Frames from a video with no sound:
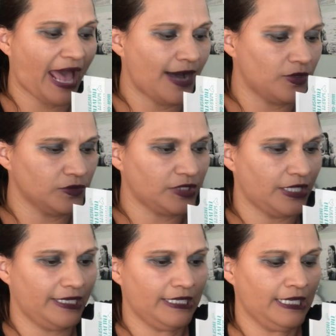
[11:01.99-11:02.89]
out.
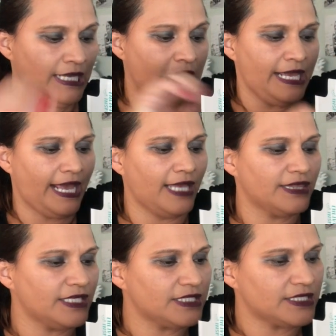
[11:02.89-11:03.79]

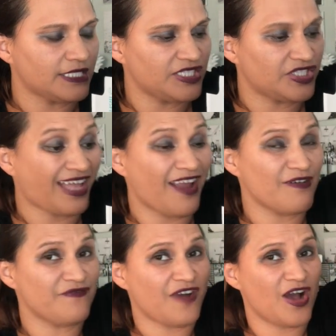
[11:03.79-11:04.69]
And this is a
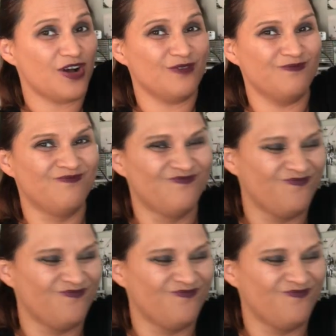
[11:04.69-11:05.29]
styrofoam.